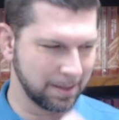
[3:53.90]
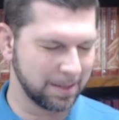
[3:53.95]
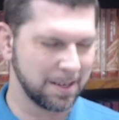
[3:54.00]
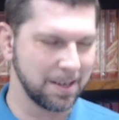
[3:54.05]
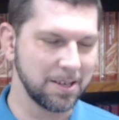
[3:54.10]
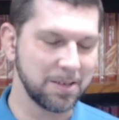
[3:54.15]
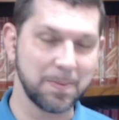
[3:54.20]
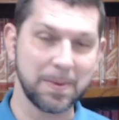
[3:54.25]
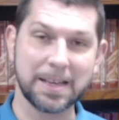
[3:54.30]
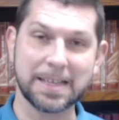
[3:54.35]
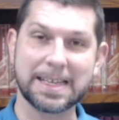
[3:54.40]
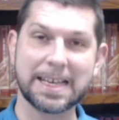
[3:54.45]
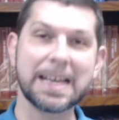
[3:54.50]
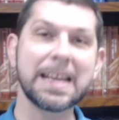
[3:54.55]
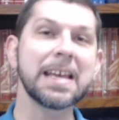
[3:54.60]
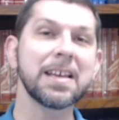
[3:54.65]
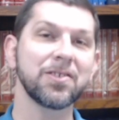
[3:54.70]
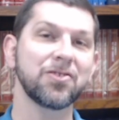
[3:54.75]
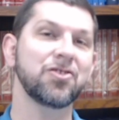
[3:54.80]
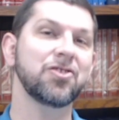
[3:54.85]
excuse me,
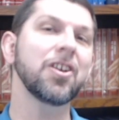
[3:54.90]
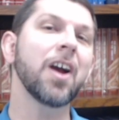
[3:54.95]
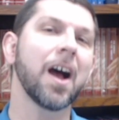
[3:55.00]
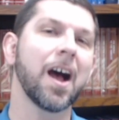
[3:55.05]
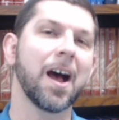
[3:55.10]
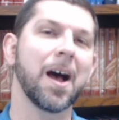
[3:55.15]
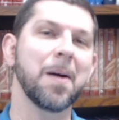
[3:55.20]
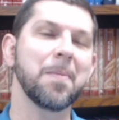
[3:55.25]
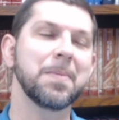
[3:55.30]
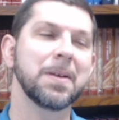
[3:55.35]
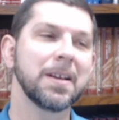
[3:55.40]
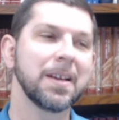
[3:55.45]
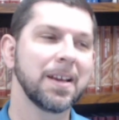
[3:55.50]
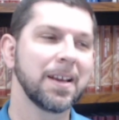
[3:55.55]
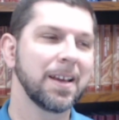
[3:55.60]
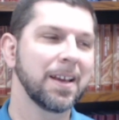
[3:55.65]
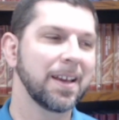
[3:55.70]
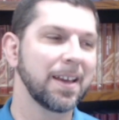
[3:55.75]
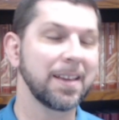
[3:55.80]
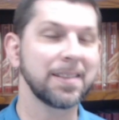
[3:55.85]
did his job
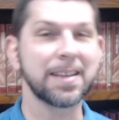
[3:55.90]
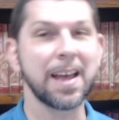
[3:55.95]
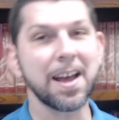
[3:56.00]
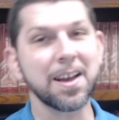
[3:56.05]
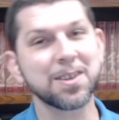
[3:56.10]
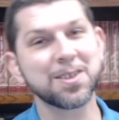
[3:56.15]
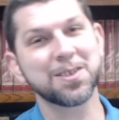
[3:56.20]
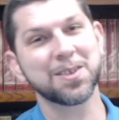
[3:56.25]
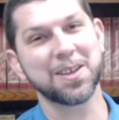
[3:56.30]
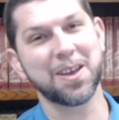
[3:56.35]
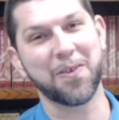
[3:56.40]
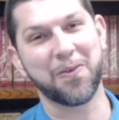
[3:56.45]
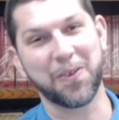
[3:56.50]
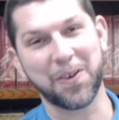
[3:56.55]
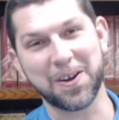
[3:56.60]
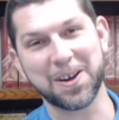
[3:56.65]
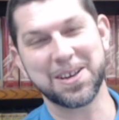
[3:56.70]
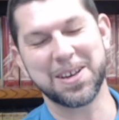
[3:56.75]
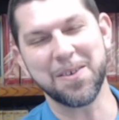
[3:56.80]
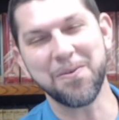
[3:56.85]
is actually
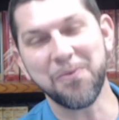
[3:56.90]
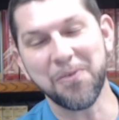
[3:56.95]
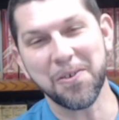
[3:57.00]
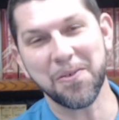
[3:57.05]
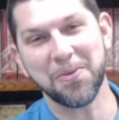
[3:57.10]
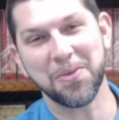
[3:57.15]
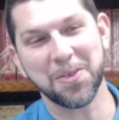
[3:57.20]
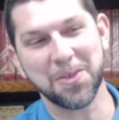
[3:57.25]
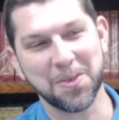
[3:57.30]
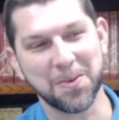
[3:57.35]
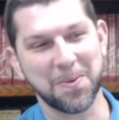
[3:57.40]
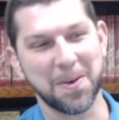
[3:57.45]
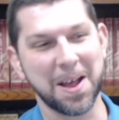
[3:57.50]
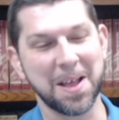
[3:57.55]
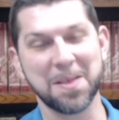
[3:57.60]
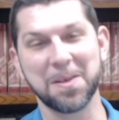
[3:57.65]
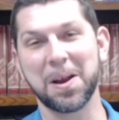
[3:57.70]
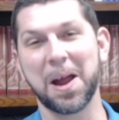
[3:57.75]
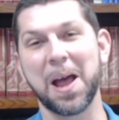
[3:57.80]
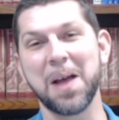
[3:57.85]
very different than the
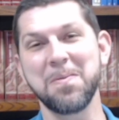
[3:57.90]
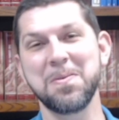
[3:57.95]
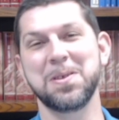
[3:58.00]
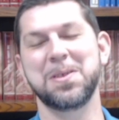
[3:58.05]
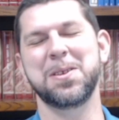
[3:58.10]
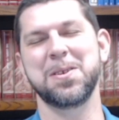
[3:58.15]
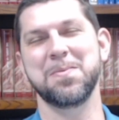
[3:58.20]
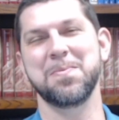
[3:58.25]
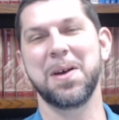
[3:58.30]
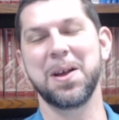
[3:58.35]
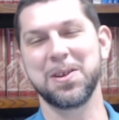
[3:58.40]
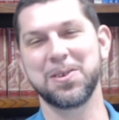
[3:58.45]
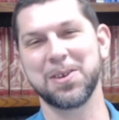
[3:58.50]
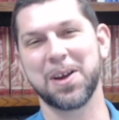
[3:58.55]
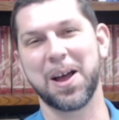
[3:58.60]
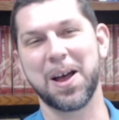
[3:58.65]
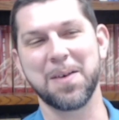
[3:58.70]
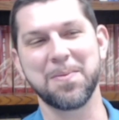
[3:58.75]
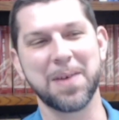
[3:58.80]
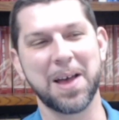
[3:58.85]
way that I would do my
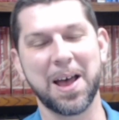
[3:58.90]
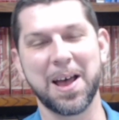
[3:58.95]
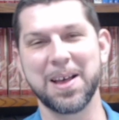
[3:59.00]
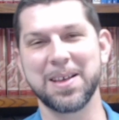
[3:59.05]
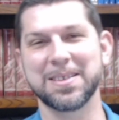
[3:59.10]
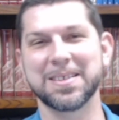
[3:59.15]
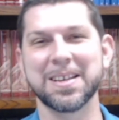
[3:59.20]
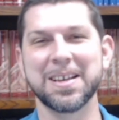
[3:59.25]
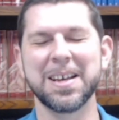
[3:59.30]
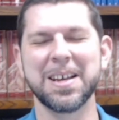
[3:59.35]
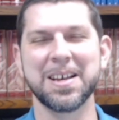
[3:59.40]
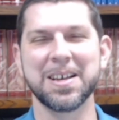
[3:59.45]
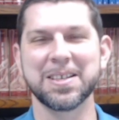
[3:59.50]
job as